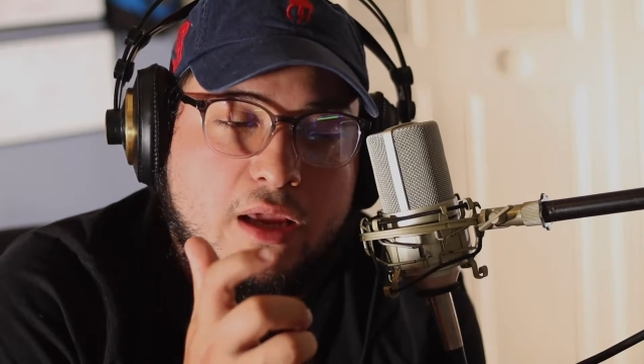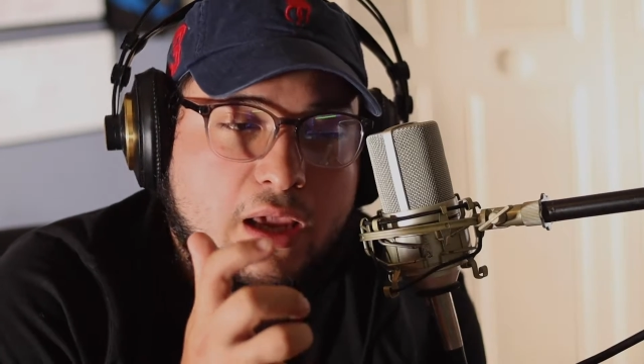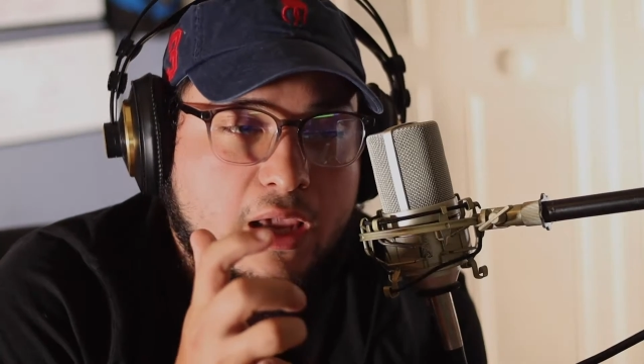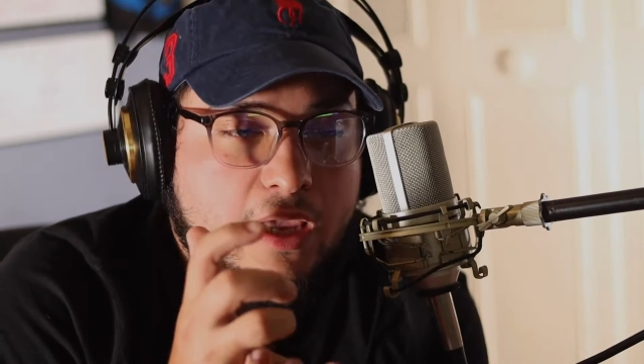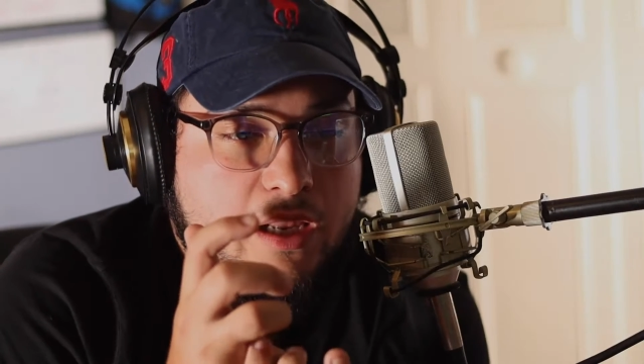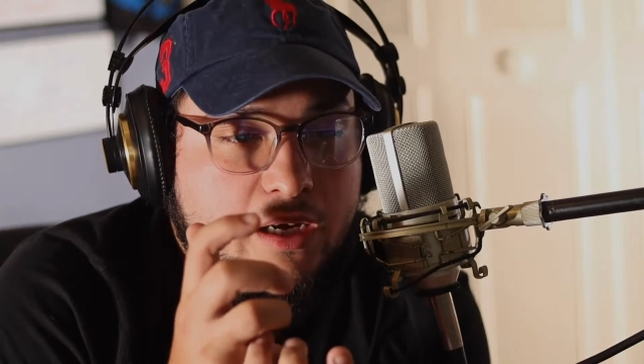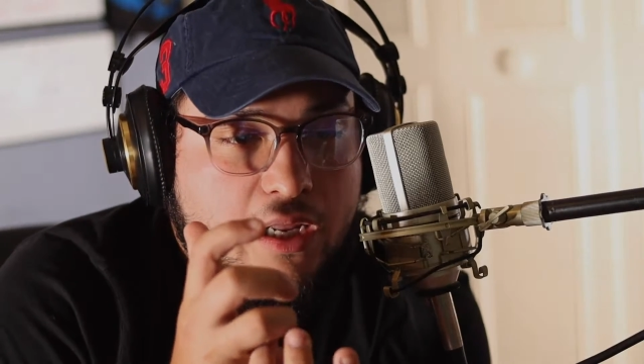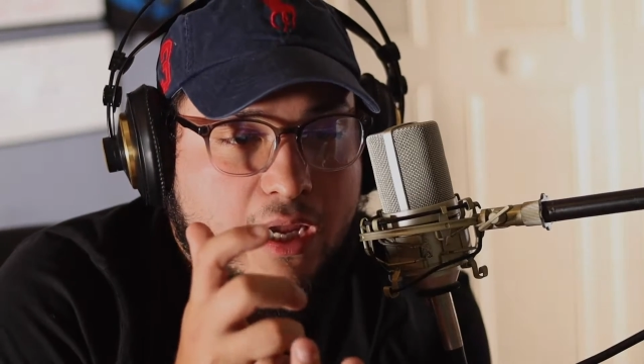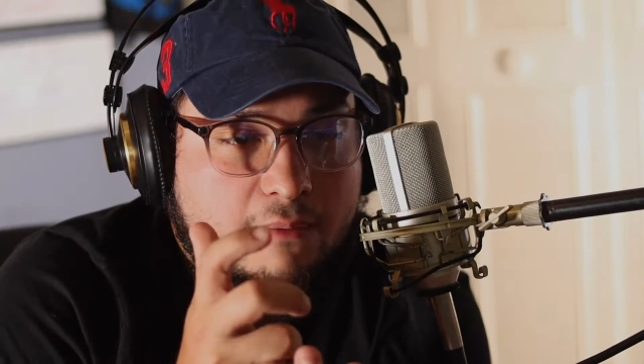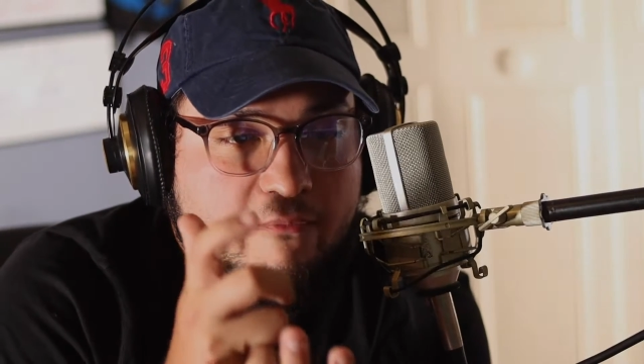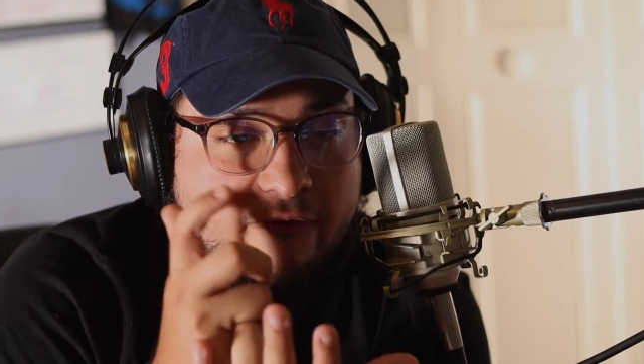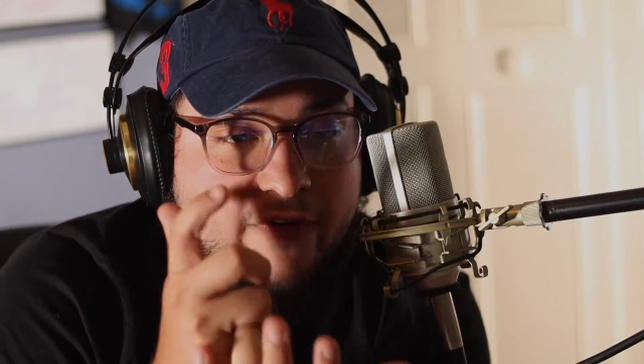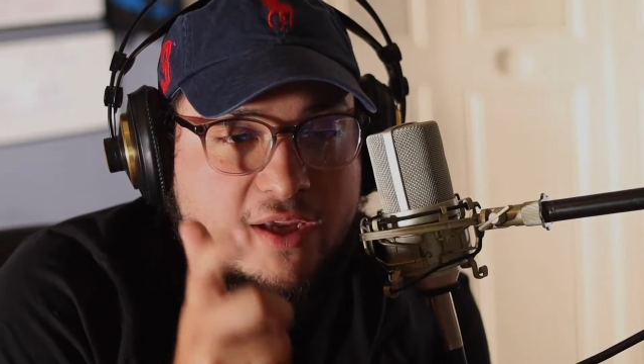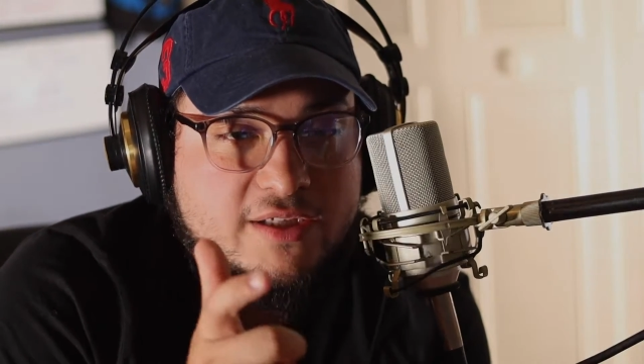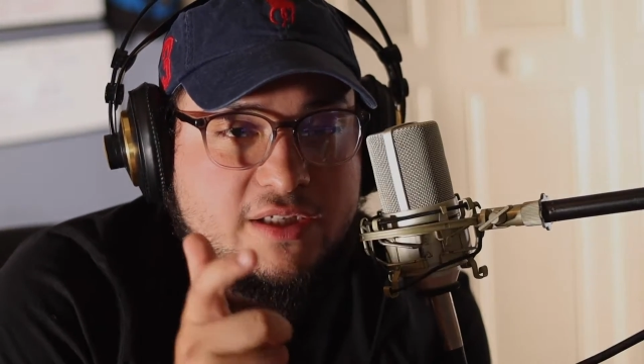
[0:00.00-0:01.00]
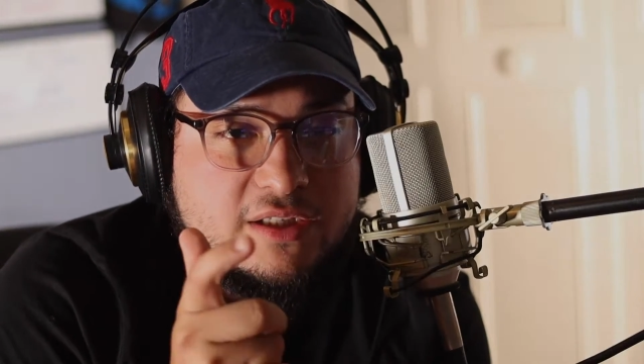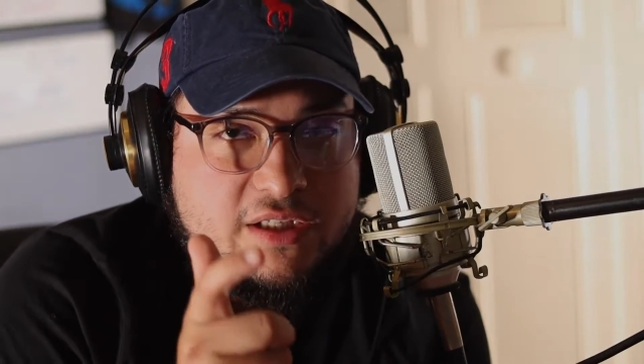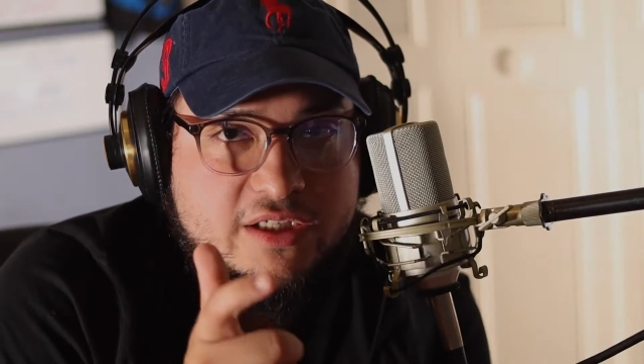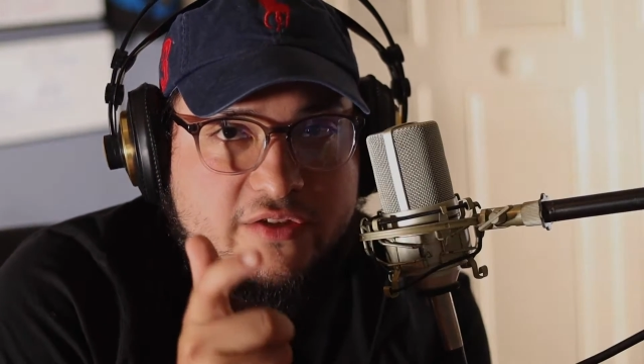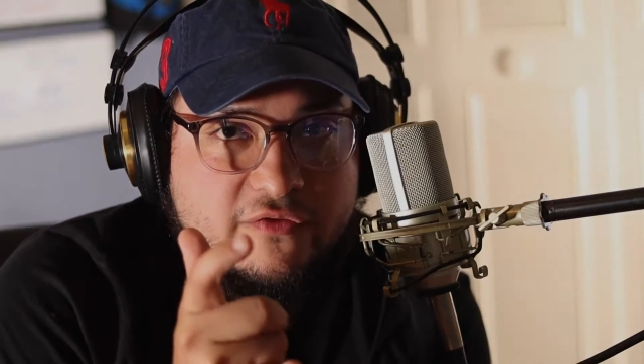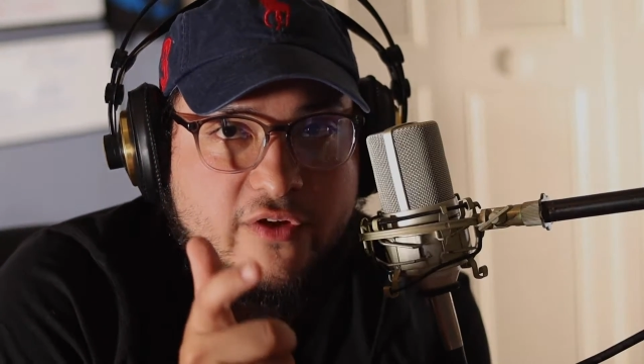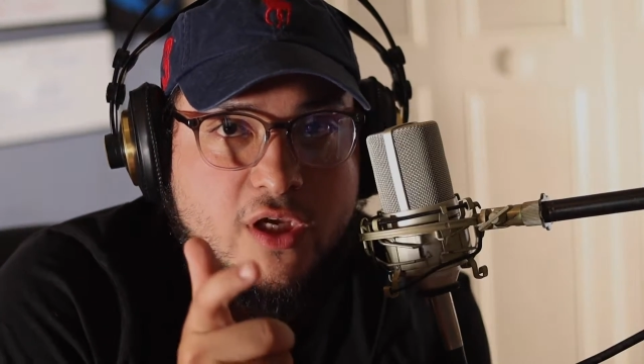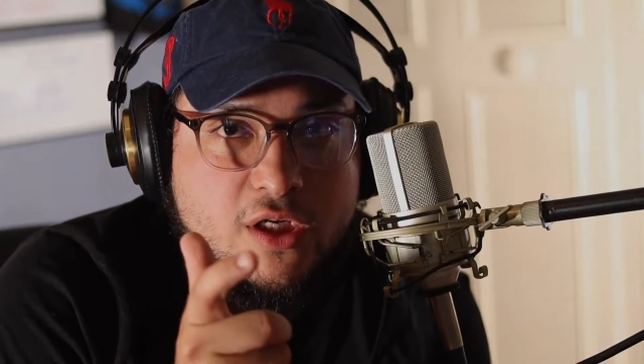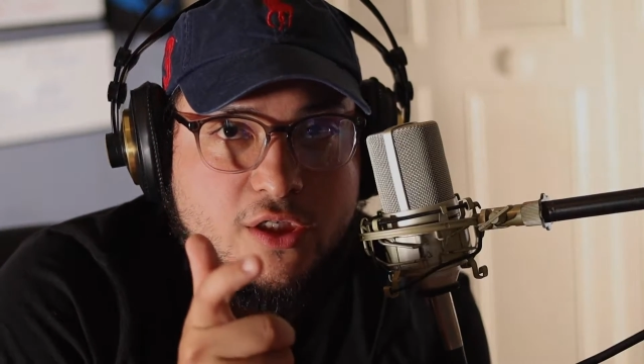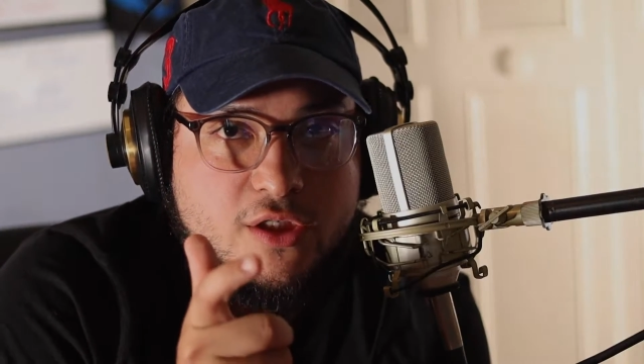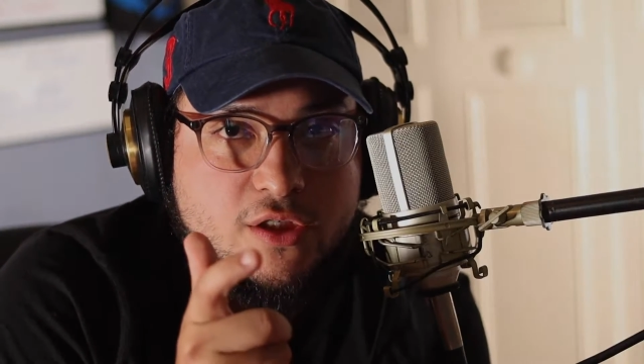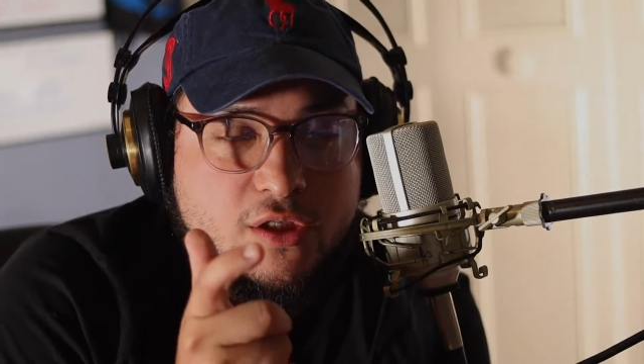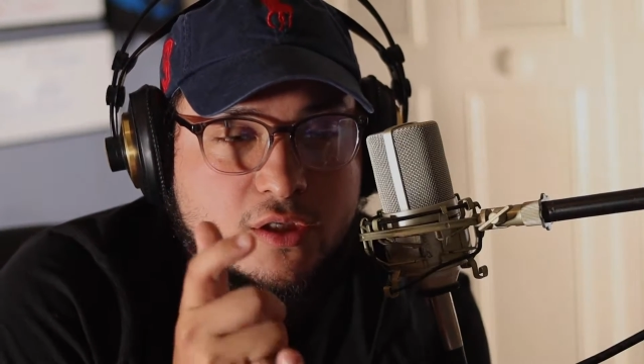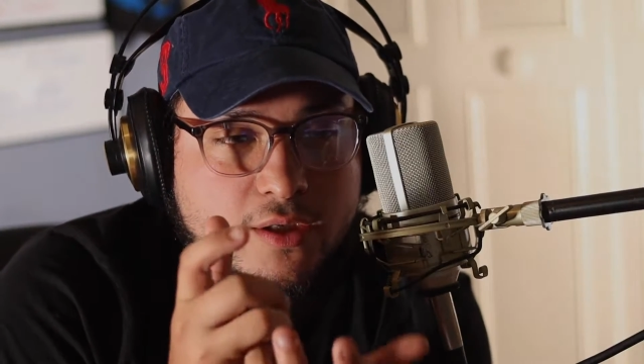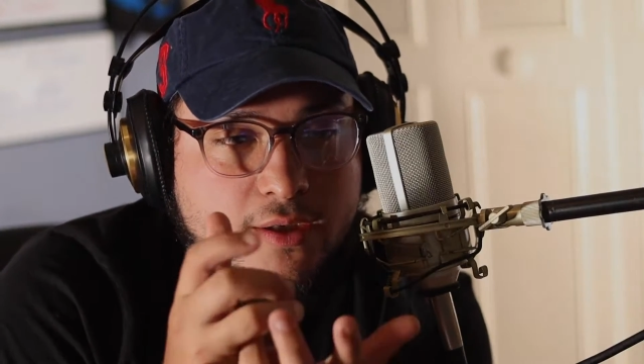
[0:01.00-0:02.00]
and I'm facing this
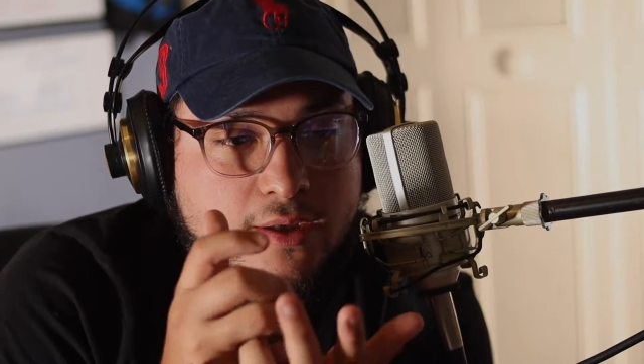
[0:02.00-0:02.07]
fish,